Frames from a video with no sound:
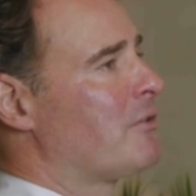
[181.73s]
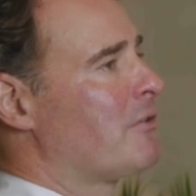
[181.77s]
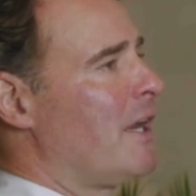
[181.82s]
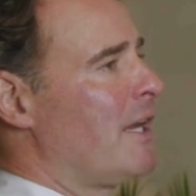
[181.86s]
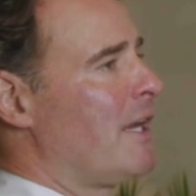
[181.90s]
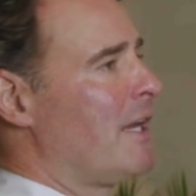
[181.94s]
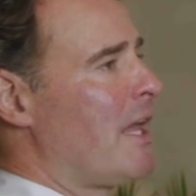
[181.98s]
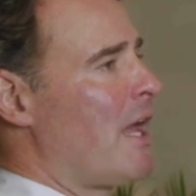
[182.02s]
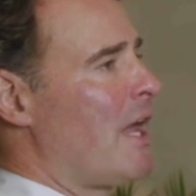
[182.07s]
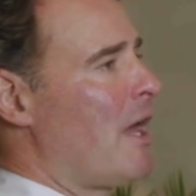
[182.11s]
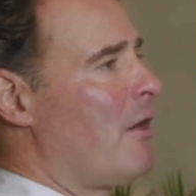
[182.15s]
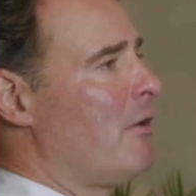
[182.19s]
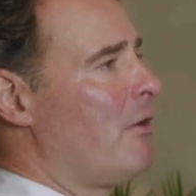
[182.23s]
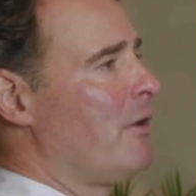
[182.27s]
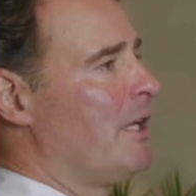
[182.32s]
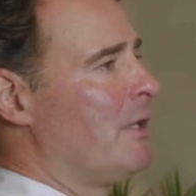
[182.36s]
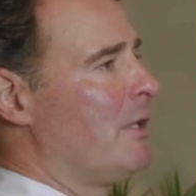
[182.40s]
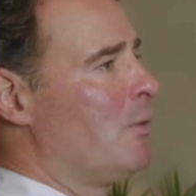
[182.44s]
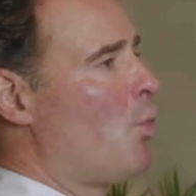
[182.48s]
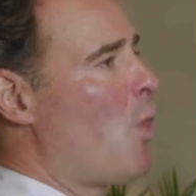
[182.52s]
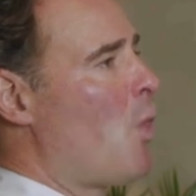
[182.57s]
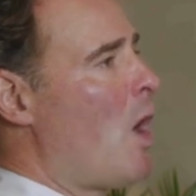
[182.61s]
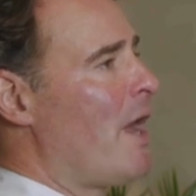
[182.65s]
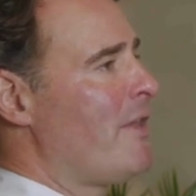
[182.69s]
right now
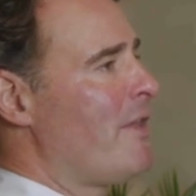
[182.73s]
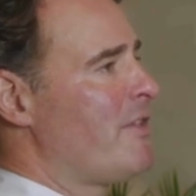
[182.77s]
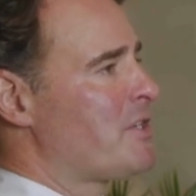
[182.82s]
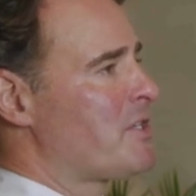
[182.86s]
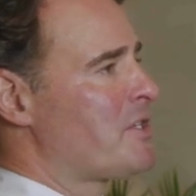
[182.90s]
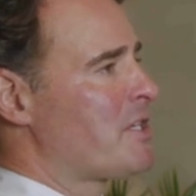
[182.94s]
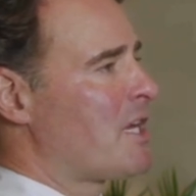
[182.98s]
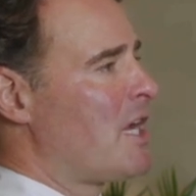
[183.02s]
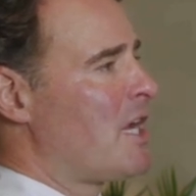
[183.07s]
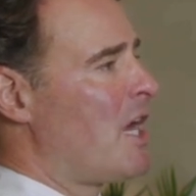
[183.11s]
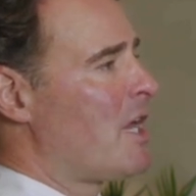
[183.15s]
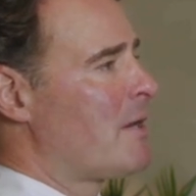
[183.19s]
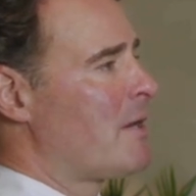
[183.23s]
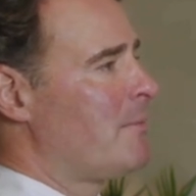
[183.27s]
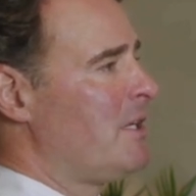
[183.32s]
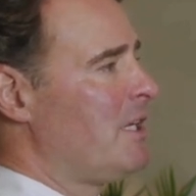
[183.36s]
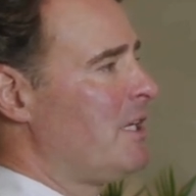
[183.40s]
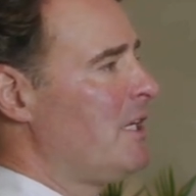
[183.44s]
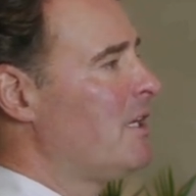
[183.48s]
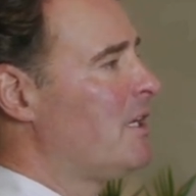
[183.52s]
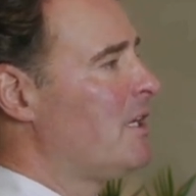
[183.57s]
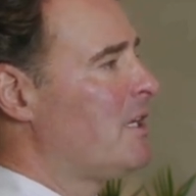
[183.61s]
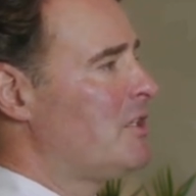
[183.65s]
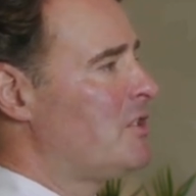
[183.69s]
in why this
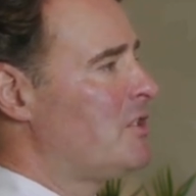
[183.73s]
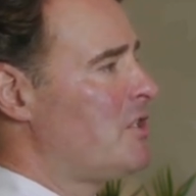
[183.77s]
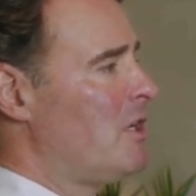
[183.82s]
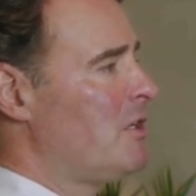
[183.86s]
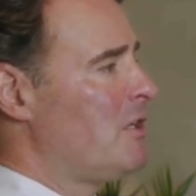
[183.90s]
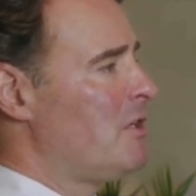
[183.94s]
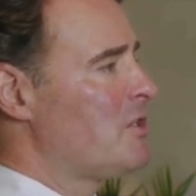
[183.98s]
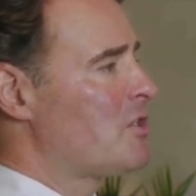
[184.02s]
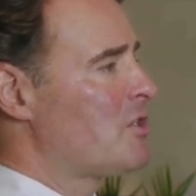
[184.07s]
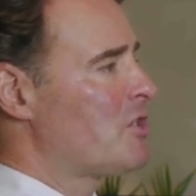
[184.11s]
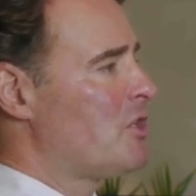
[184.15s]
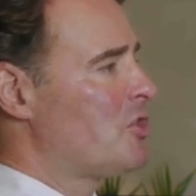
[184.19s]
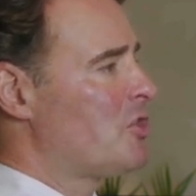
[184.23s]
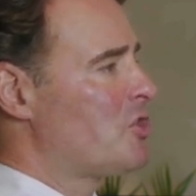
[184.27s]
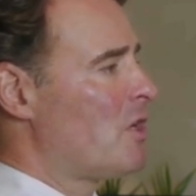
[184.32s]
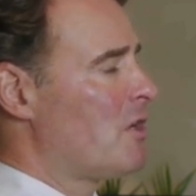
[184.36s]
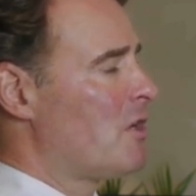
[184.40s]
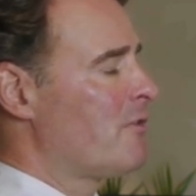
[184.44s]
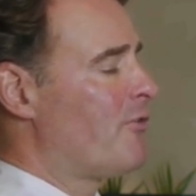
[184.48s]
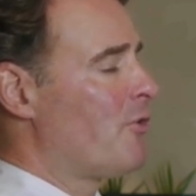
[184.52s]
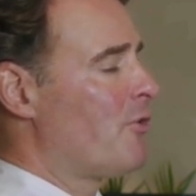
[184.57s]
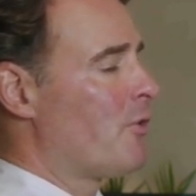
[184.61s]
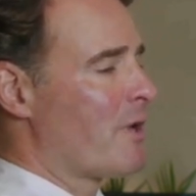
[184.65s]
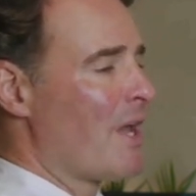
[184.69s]
economy continues to
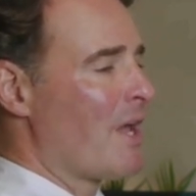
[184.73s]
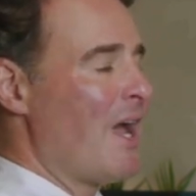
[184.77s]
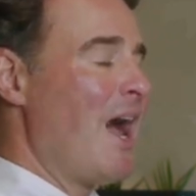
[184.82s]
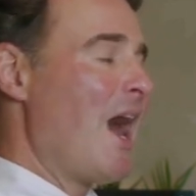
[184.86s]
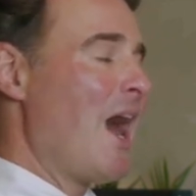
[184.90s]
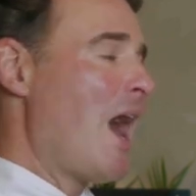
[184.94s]
chug forward.